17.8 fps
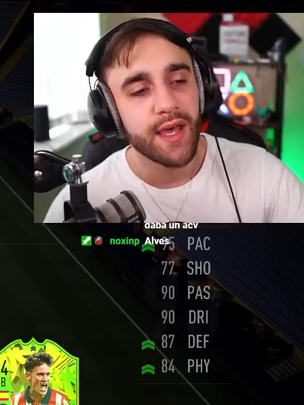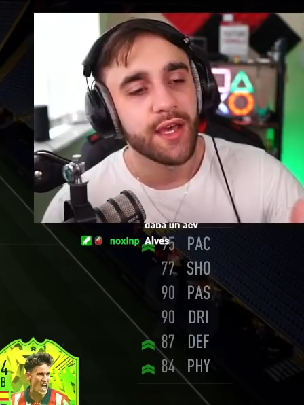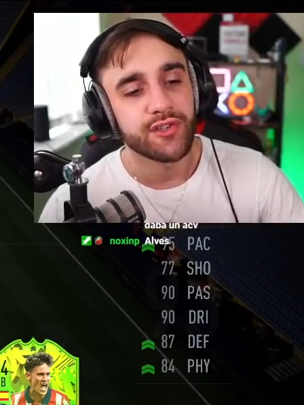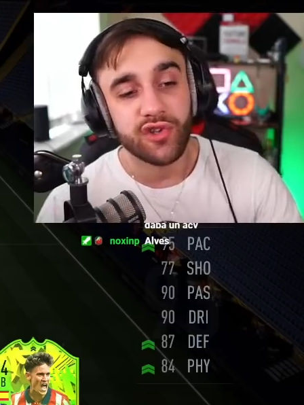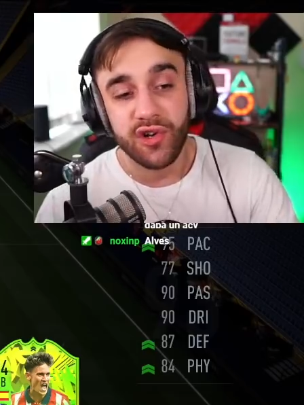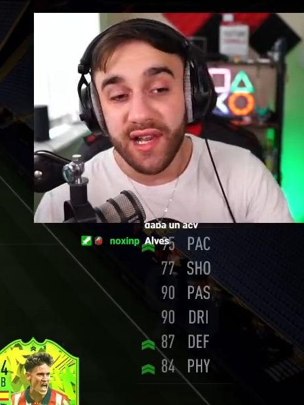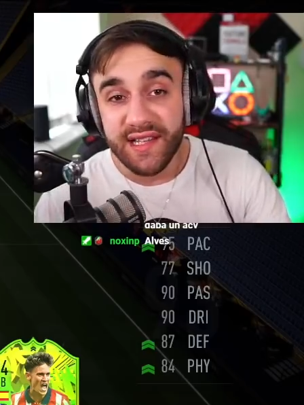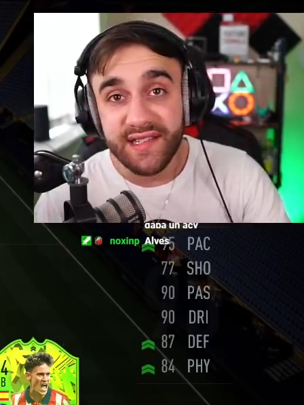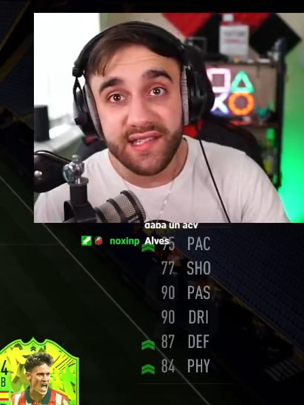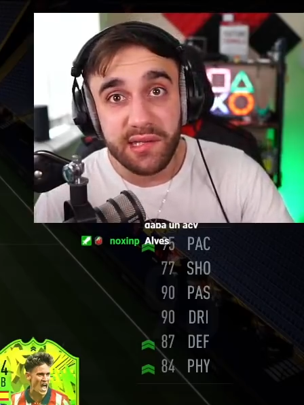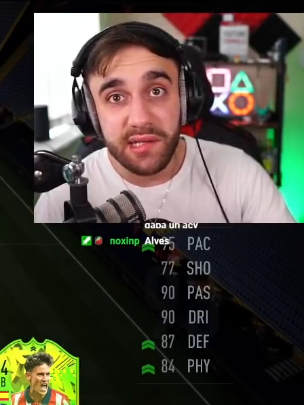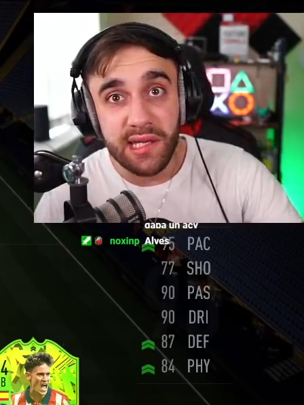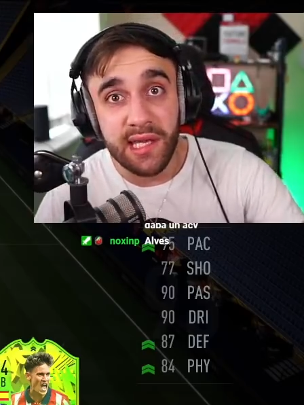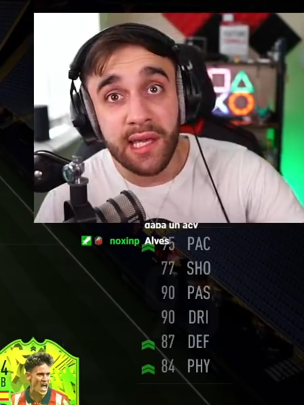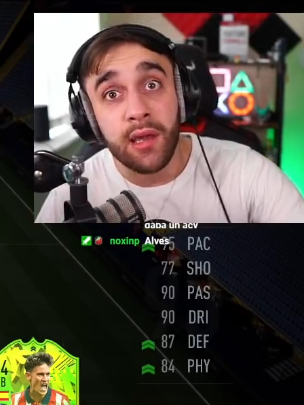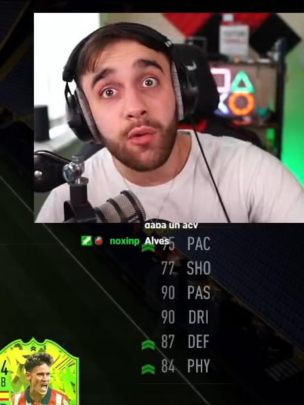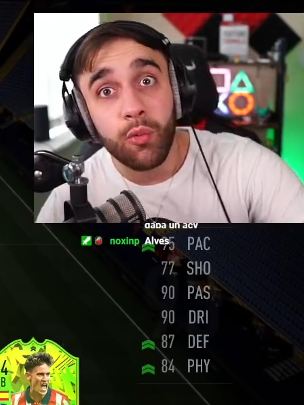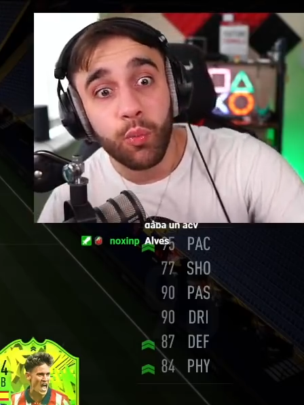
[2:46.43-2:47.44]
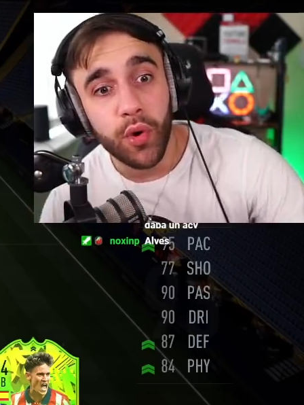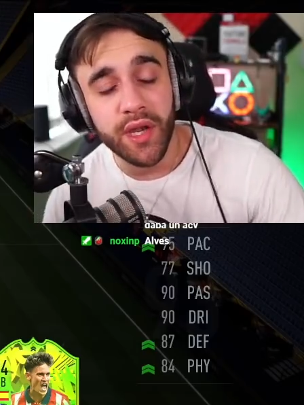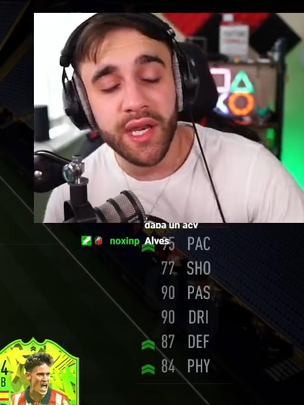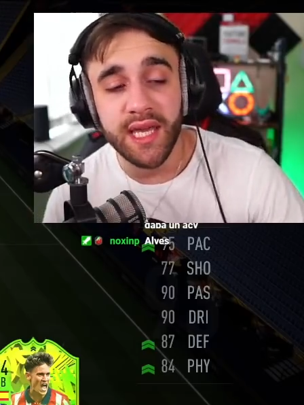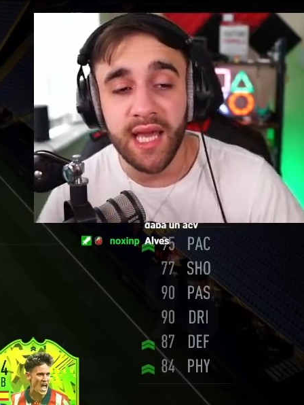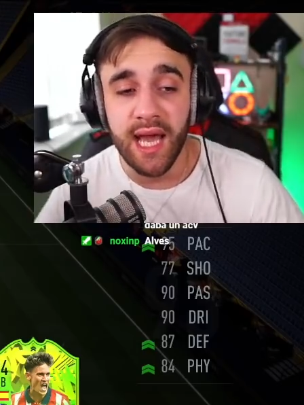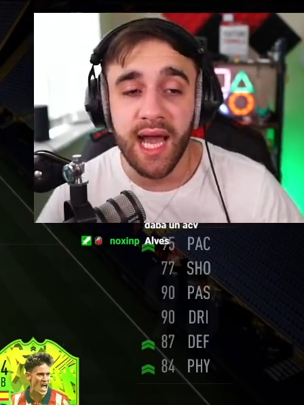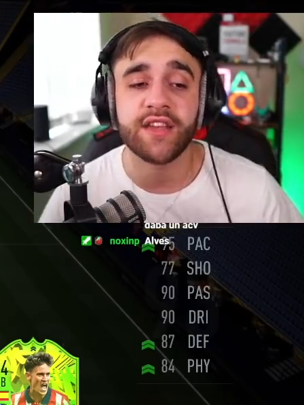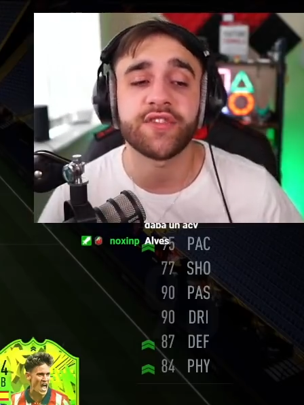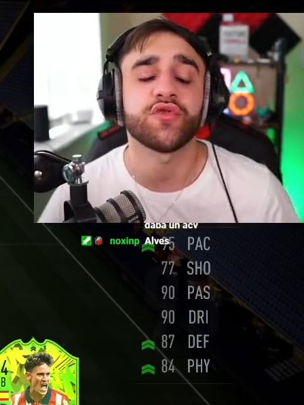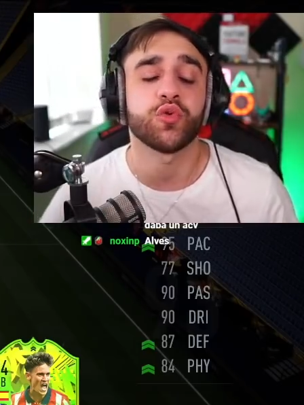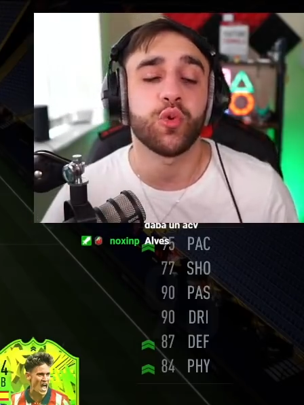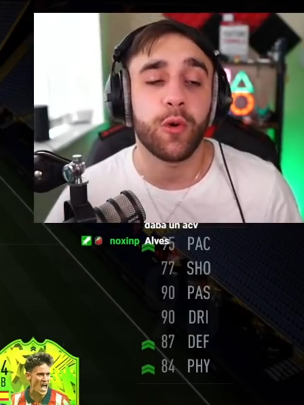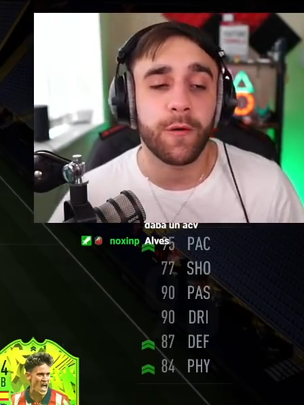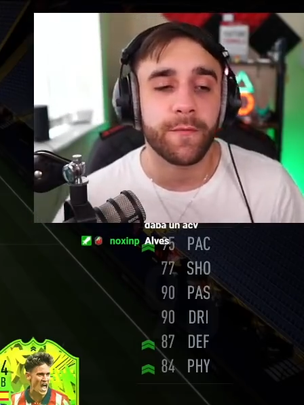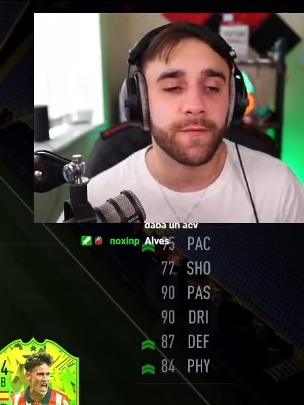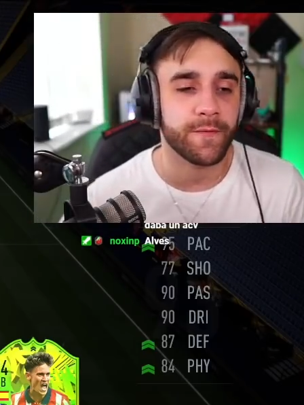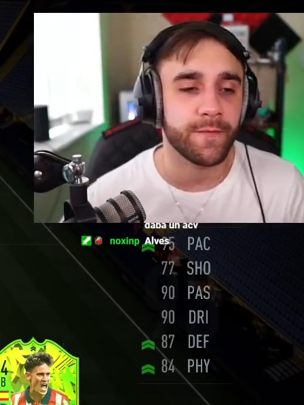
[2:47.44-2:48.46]
So let's see what he has to
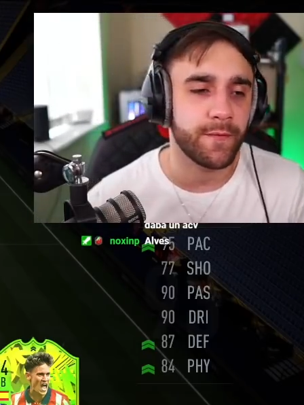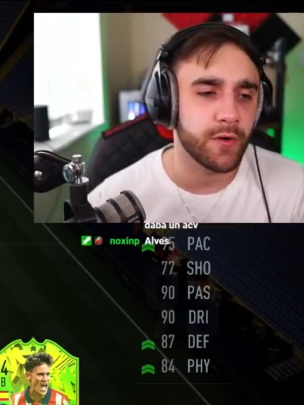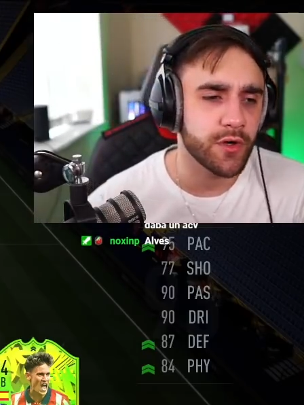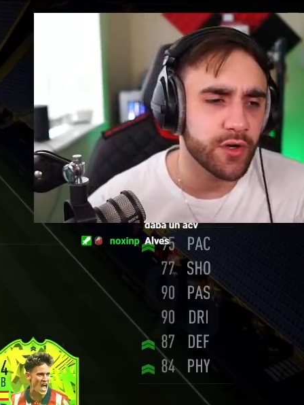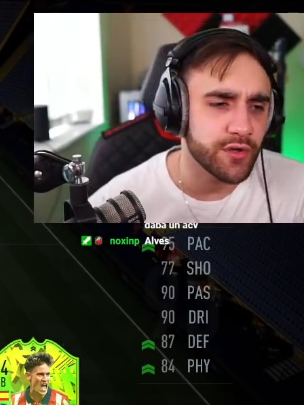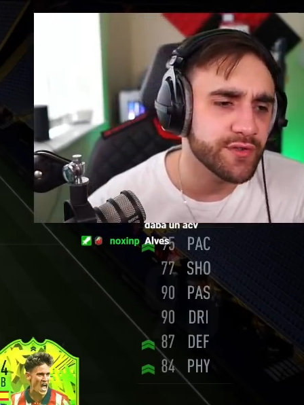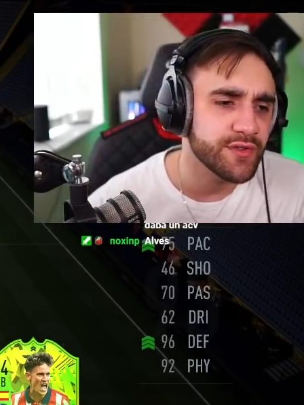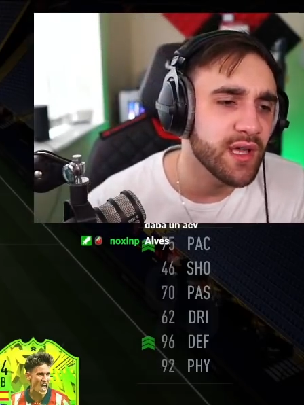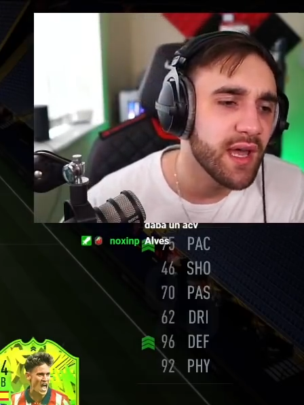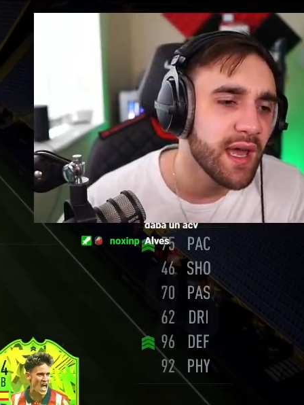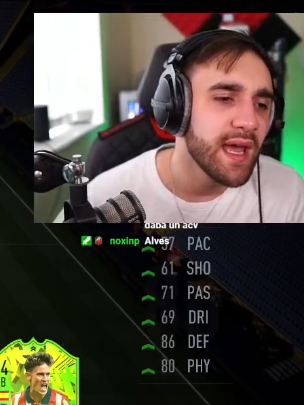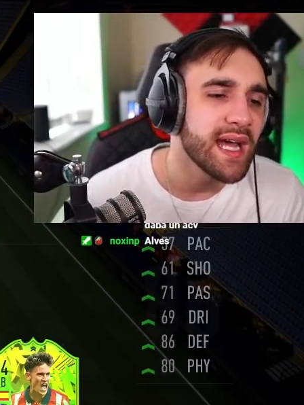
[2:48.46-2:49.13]
offer for us.